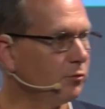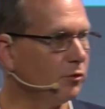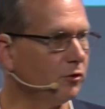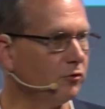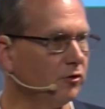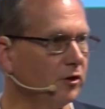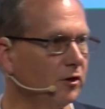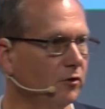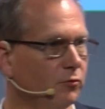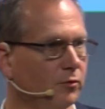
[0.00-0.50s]

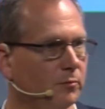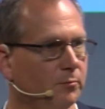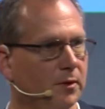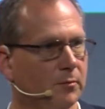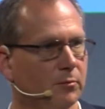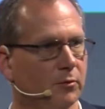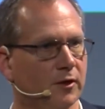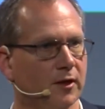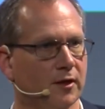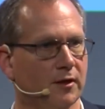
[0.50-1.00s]
projects where
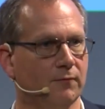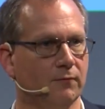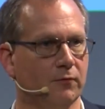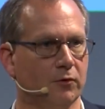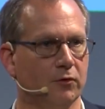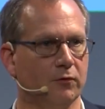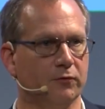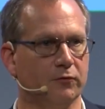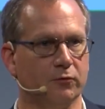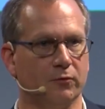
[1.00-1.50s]
people get
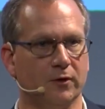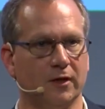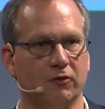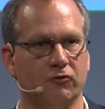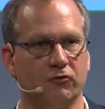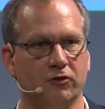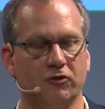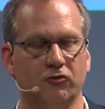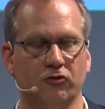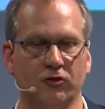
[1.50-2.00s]
involved to
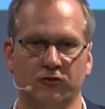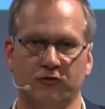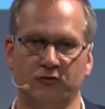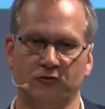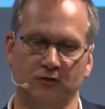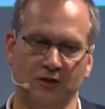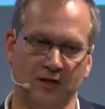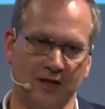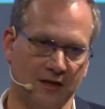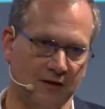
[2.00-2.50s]
actually just
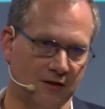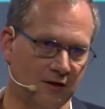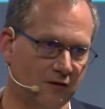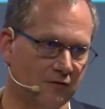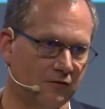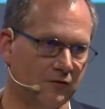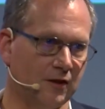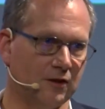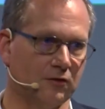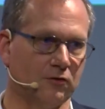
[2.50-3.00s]
get
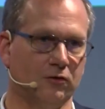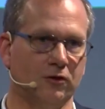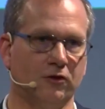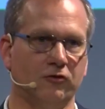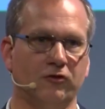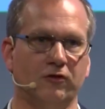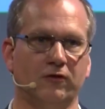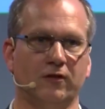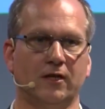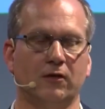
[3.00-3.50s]
these
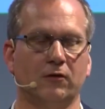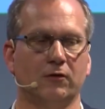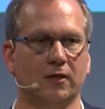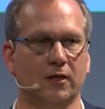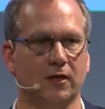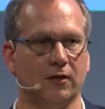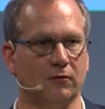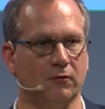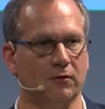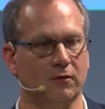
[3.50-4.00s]
technologies out
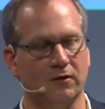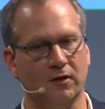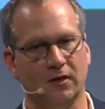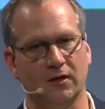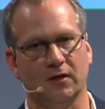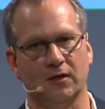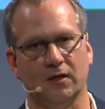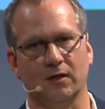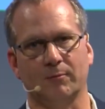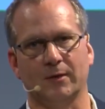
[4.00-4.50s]
there and
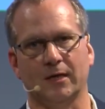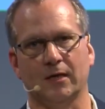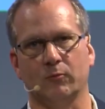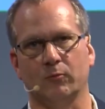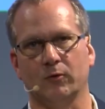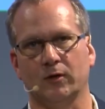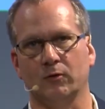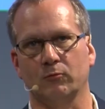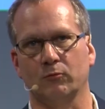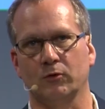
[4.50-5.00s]
thinking about
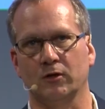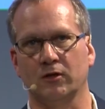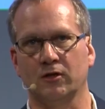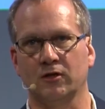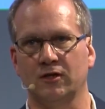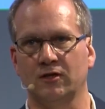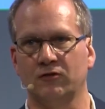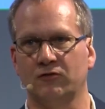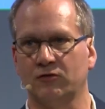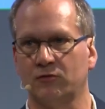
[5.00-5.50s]
whether one can
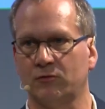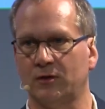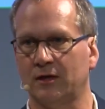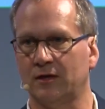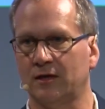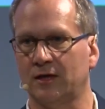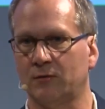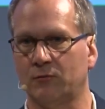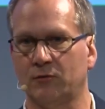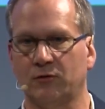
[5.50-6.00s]
integrate
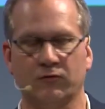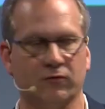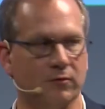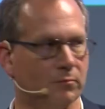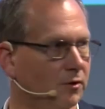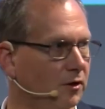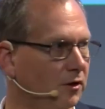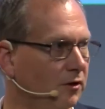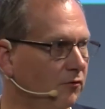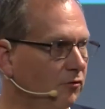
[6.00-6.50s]
that with some
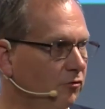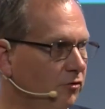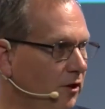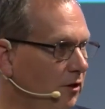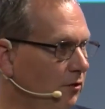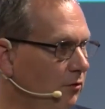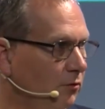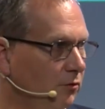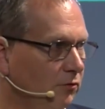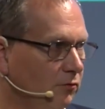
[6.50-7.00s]
kind of
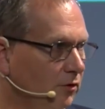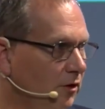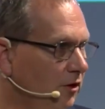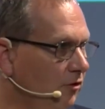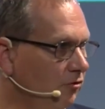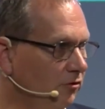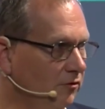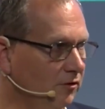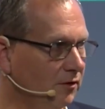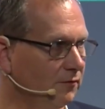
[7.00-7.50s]
shareholder
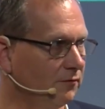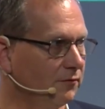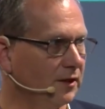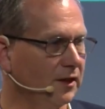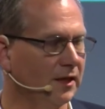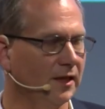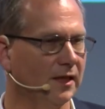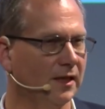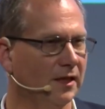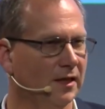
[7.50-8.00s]
initiative?
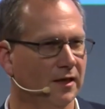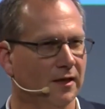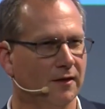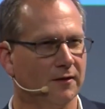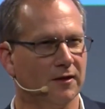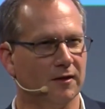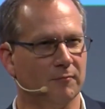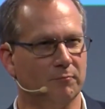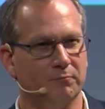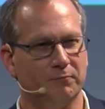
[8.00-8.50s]

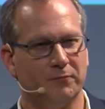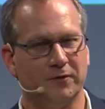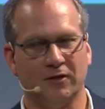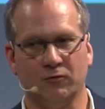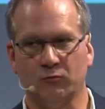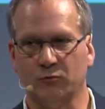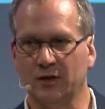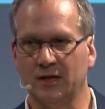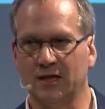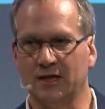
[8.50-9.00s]
They're, they're
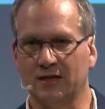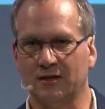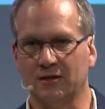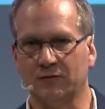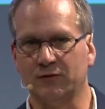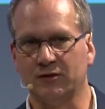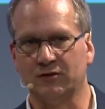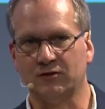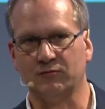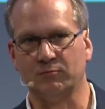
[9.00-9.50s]
really
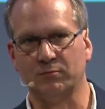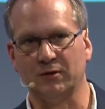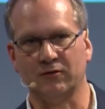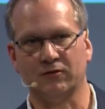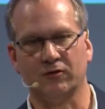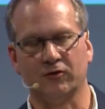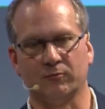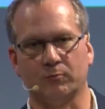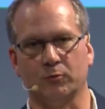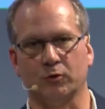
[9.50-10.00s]
innovative
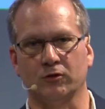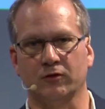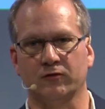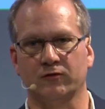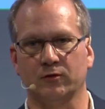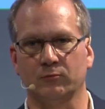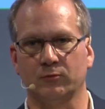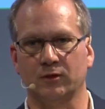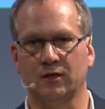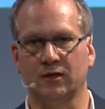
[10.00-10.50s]
business models
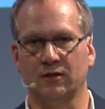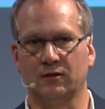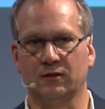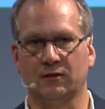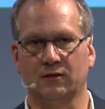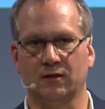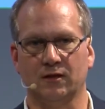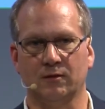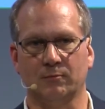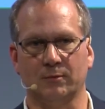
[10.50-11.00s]
that we need to
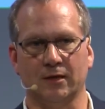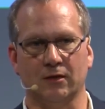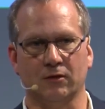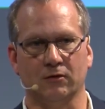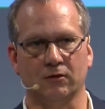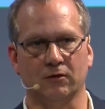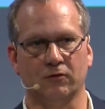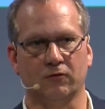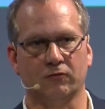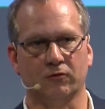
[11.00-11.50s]
think about,
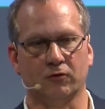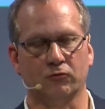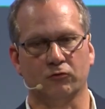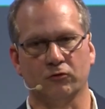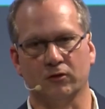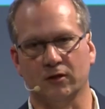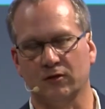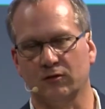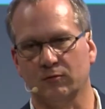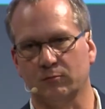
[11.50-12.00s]

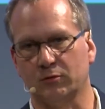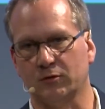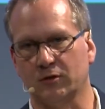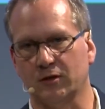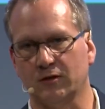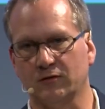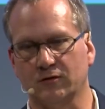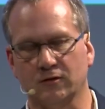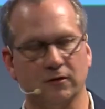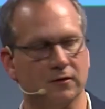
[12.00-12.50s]
social
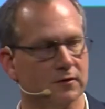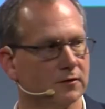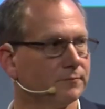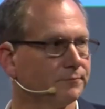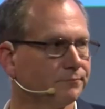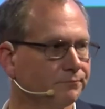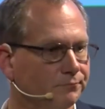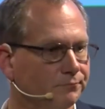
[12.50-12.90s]
enterprises.